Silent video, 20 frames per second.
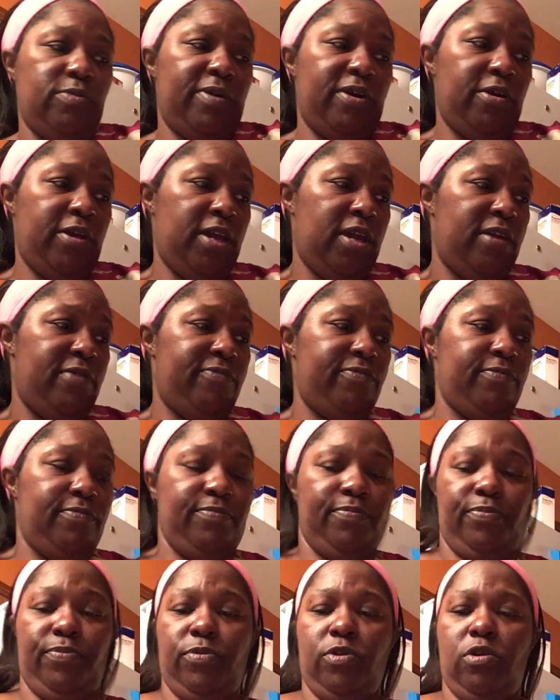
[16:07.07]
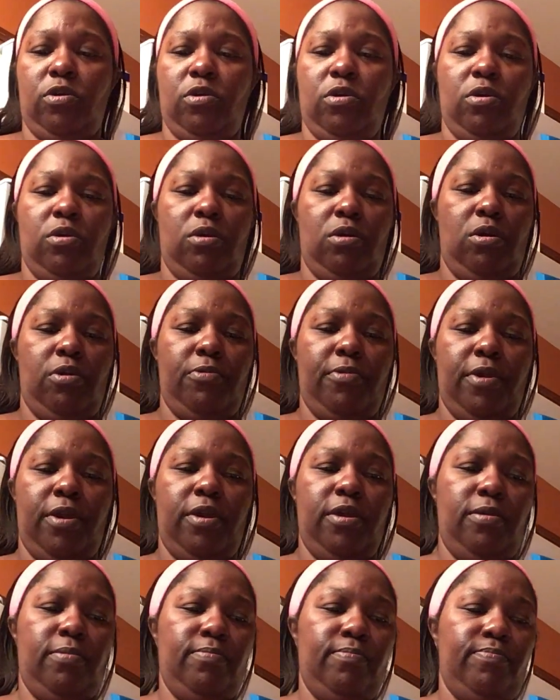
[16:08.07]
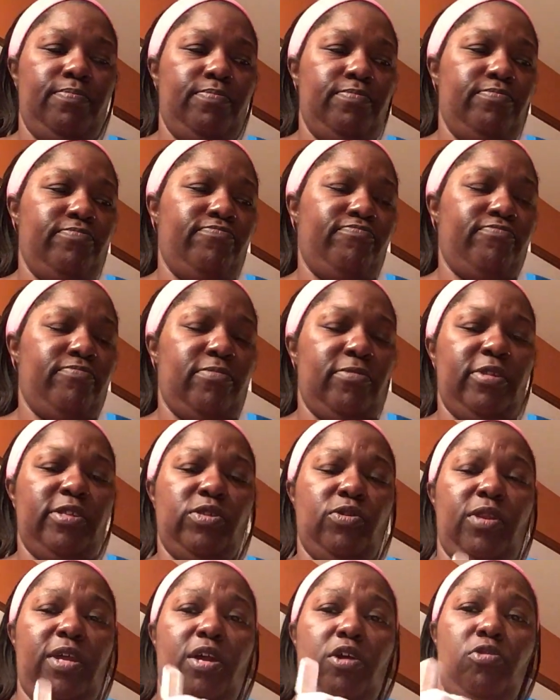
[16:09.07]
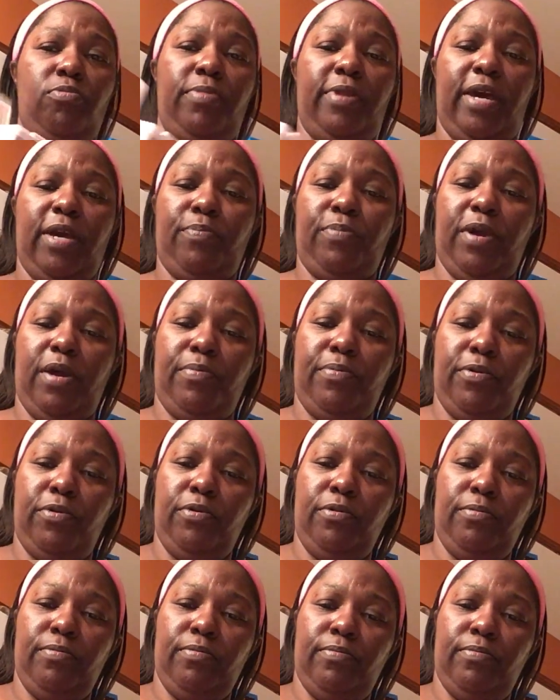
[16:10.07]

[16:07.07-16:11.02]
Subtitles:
about half. All right. So now black pepper.